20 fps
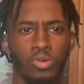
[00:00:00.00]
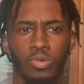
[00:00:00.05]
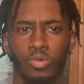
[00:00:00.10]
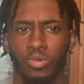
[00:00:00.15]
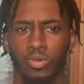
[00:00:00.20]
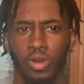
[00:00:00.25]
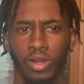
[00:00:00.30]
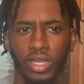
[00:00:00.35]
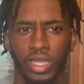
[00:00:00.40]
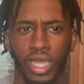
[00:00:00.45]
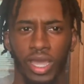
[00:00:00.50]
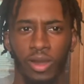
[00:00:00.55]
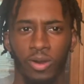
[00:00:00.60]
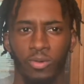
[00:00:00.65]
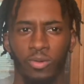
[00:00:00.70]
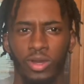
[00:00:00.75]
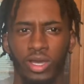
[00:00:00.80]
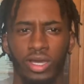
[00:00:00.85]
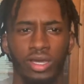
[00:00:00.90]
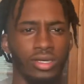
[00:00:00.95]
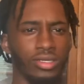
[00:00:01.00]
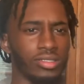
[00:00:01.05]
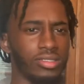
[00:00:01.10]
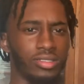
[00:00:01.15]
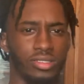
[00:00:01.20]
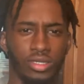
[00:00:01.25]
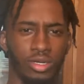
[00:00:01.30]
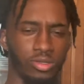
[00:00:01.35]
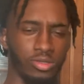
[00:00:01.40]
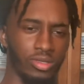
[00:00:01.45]
work out well.
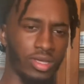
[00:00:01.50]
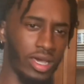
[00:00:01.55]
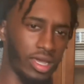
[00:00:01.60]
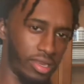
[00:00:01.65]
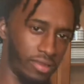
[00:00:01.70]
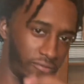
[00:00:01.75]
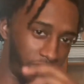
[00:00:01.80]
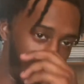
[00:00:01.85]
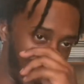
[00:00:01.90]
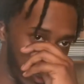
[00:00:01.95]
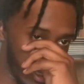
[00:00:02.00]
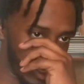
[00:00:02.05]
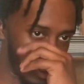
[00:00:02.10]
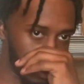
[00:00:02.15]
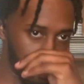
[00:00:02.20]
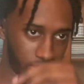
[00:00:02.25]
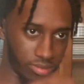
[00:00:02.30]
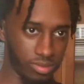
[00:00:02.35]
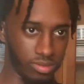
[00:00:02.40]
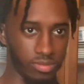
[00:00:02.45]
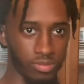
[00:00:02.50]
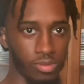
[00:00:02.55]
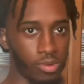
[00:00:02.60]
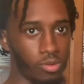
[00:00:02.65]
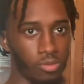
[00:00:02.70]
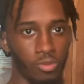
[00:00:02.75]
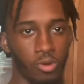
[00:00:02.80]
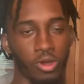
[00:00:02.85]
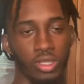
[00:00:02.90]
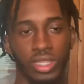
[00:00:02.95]
Don't do that. In fact,
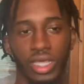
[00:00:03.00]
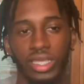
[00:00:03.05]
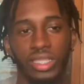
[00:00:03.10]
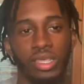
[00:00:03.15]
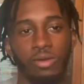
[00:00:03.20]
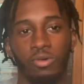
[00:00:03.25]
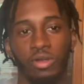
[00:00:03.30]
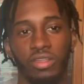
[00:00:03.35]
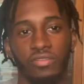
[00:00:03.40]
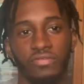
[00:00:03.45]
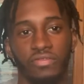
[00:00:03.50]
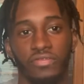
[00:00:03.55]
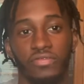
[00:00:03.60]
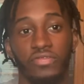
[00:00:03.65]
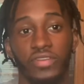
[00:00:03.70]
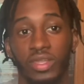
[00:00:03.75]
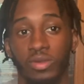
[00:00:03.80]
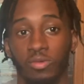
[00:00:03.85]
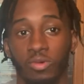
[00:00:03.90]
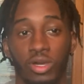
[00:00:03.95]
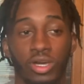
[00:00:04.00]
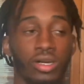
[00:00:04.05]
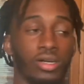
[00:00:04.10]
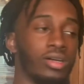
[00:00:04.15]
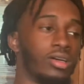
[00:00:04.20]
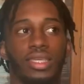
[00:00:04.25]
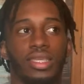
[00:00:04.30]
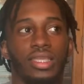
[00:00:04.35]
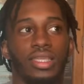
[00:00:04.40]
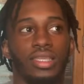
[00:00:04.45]
more than likely they won't even fit well.
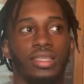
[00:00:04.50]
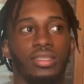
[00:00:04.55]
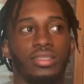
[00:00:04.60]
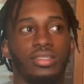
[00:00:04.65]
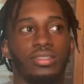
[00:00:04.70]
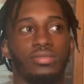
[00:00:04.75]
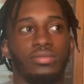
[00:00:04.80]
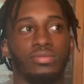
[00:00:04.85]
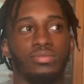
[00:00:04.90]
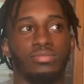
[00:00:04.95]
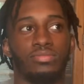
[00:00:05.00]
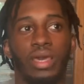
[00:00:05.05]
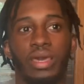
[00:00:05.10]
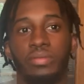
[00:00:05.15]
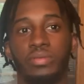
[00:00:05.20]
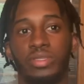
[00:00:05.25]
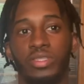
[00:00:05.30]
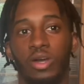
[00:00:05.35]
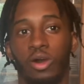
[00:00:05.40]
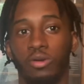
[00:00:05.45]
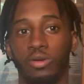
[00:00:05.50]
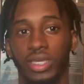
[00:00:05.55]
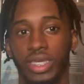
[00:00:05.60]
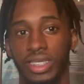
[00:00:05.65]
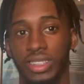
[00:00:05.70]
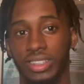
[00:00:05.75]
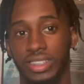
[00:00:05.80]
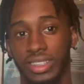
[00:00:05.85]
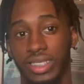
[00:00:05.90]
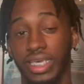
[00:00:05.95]
Maybe don't
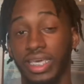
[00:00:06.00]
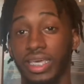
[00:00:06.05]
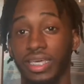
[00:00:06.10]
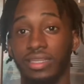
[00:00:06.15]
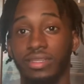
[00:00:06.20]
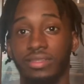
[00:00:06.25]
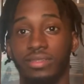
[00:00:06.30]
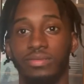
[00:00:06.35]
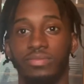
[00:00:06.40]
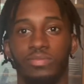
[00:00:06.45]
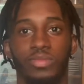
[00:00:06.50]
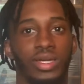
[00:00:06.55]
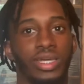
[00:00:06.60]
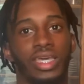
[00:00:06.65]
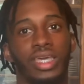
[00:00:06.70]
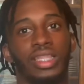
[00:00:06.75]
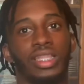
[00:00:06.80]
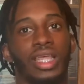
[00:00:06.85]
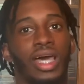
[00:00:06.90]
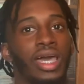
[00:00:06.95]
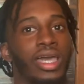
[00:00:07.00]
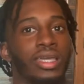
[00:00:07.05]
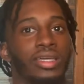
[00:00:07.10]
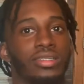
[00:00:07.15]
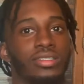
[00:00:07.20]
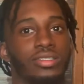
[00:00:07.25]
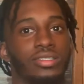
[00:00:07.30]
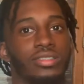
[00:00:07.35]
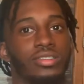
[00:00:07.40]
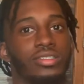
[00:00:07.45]
get 10, but get
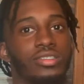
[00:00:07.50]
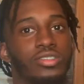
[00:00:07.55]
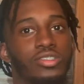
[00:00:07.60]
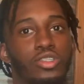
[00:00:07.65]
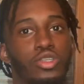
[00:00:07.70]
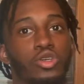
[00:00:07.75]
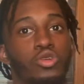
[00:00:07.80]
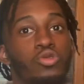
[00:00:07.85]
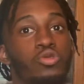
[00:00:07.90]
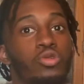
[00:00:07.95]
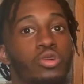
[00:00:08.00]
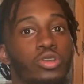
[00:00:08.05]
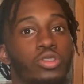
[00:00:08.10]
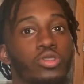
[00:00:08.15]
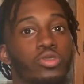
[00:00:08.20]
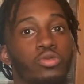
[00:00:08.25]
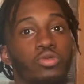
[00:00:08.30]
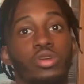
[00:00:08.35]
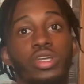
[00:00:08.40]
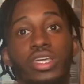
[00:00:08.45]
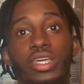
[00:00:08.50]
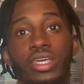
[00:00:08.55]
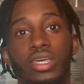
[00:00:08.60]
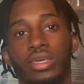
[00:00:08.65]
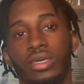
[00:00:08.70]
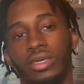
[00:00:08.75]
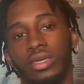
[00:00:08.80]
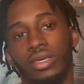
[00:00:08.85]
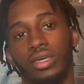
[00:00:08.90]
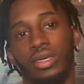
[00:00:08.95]
like 2 or 3
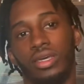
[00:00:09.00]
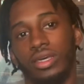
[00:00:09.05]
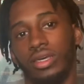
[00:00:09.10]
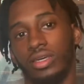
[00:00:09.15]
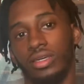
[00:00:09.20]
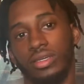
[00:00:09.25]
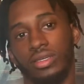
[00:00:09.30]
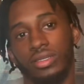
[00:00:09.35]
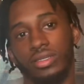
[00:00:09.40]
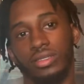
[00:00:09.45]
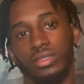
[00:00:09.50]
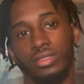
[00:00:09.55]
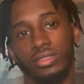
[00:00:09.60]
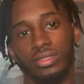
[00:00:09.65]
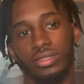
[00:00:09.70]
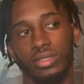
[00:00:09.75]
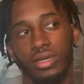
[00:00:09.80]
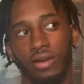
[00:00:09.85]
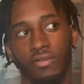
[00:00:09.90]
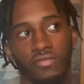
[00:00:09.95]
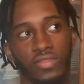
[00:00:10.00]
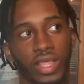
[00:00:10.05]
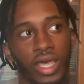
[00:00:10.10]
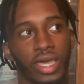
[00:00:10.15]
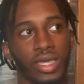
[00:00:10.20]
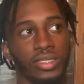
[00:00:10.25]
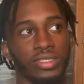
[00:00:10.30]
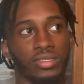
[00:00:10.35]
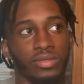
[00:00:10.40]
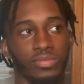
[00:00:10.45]
of
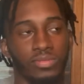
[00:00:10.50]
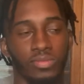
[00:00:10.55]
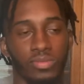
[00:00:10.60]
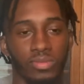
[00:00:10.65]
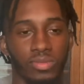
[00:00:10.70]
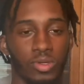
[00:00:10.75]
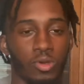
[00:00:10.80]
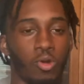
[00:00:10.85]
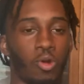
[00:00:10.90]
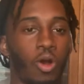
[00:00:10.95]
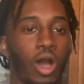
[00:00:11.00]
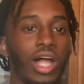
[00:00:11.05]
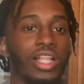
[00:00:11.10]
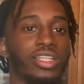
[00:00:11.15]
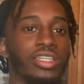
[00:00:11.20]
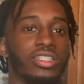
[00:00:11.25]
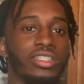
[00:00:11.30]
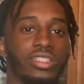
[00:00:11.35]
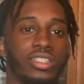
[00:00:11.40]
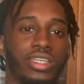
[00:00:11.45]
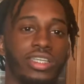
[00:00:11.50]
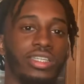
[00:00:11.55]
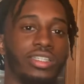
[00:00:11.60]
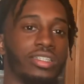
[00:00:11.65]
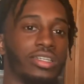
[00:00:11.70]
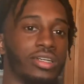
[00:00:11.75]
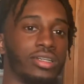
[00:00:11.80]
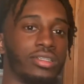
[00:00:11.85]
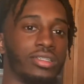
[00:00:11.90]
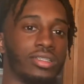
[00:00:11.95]
like some quality
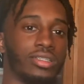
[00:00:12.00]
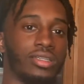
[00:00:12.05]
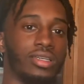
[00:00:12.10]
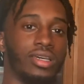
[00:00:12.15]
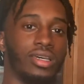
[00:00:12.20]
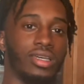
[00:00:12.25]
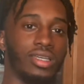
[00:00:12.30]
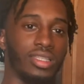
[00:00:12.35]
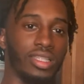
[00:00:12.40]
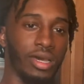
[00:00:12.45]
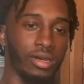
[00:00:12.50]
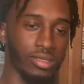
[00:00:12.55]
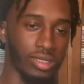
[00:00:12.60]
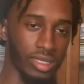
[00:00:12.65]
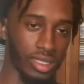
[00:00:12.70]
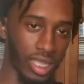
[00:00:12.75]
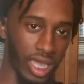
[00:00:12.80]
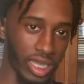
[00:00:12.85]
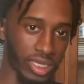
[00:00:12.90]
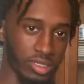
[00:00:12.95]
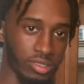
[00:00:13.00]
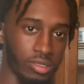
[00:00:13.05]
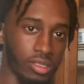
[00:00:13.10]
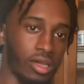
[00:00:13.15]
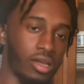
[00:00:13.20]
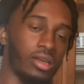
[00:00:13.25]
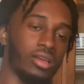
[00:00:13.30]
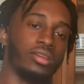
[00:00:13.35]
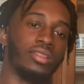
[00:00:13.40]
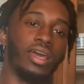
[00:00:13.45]
t-shirts that are gonna last you
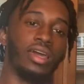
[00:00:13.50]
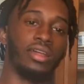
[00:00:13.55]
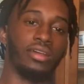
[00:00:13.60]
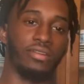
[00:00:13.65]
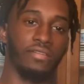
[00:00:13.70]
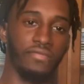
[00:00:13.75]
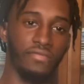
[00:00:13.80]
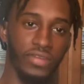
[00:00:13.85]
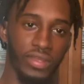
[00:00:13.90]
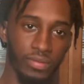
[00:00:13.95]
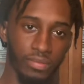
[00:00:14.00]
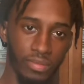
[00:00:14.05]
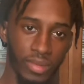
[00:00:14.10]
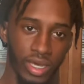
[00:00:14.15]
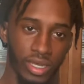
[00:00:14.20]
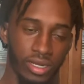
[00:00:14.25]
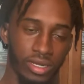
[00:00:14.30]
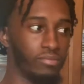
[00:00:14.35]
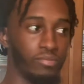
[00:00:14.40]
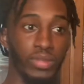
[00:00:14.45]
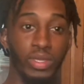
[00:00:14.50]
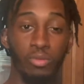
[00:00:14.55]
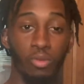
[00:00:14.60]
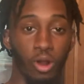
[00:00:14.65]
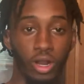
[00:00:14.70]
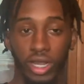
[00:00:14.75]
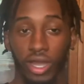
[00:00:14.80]
longer, that are gonna fit better, be more